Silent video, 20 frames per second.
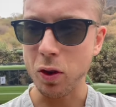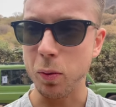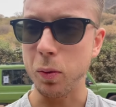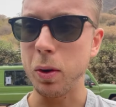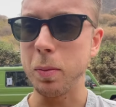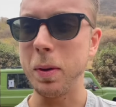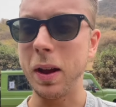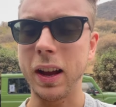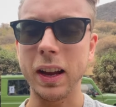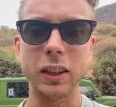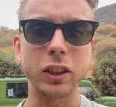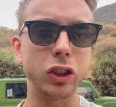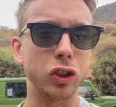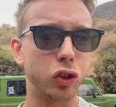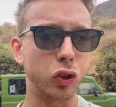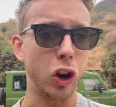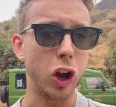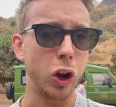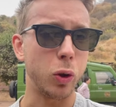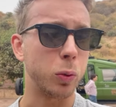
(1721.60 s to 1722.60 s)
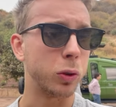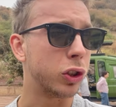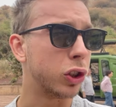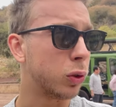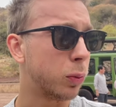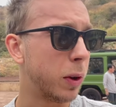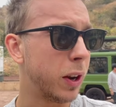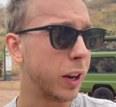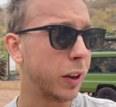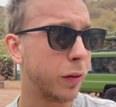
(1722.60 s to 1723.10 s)
We're back at the truck. We're
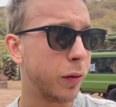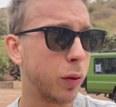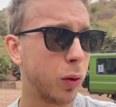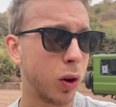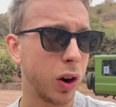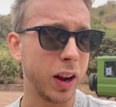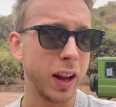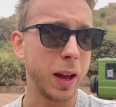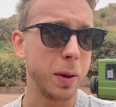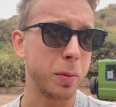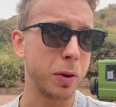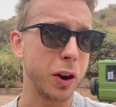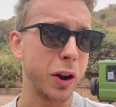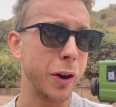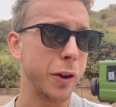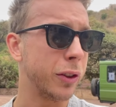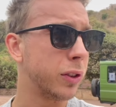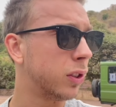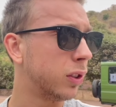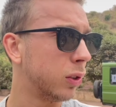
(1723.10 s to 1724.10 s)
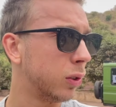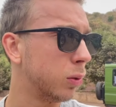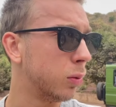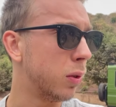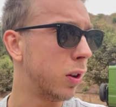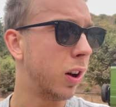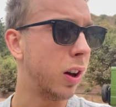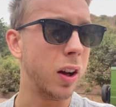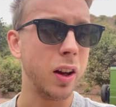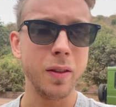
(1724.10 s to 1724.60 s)
just waiting for Gabriel to
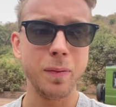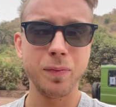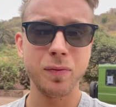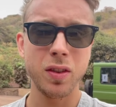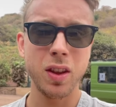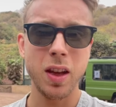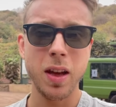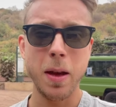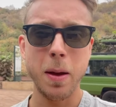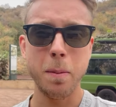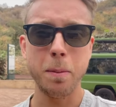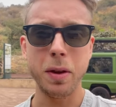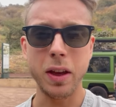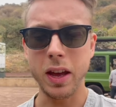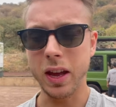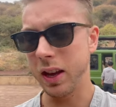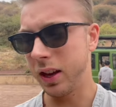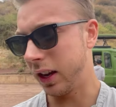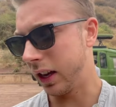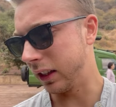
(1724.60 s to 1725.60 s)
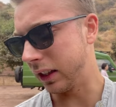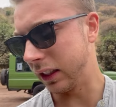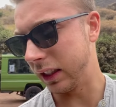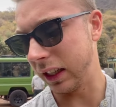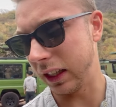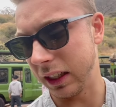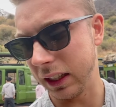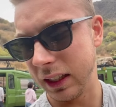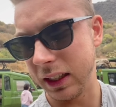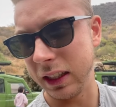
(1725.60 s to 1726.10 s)
uh, pee, get the
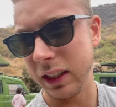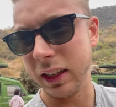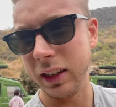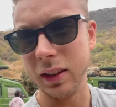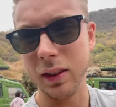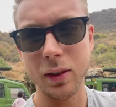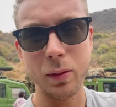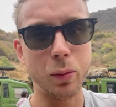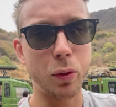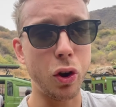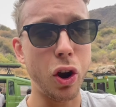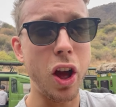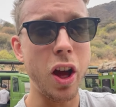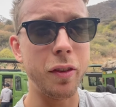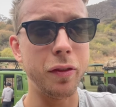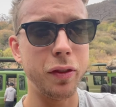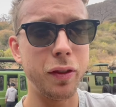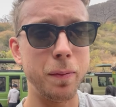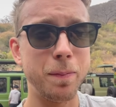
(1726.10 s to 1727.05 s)
tickets, and then we're off.